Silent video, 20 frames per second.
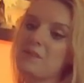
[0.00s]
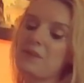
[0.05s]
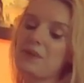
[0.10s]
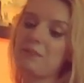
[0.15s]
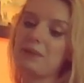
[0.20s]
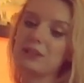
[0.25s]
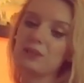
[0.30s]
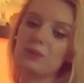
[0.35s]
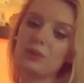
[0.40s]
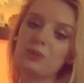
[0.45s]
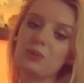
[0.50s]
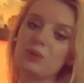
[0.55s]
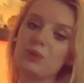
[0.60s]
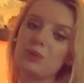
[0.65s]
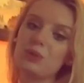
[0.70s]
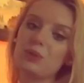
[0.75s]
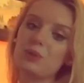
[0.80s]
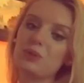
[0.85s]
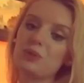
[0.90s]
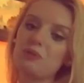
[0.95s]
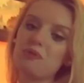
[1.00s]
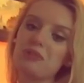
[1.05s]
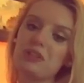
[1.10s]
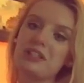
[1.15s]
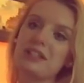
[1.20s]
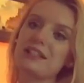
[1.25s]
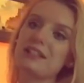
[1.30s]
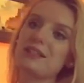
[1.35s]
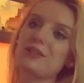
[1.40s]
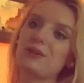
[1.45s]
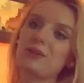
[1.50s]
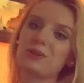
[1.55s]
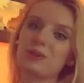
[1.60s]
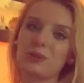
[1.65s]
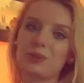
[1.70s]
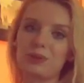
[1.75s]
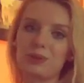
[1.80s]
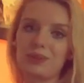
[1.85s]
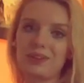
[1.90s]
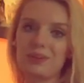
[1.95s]
But what we do, we just talk to
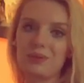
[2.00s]
crew.